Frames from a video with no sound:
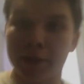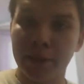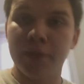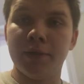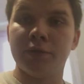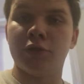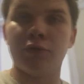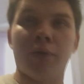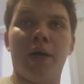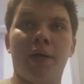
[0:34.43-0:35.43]

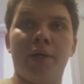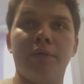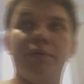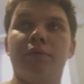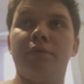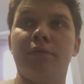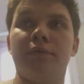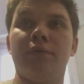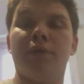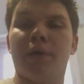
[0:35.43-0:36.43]
to uh,
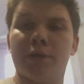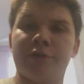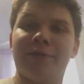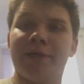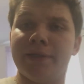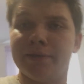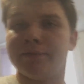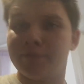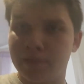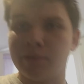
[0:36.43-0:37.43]
uh to clean
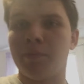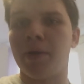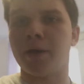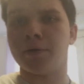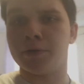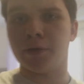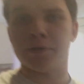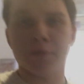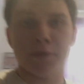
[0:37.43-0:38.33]
a little bit better, you know.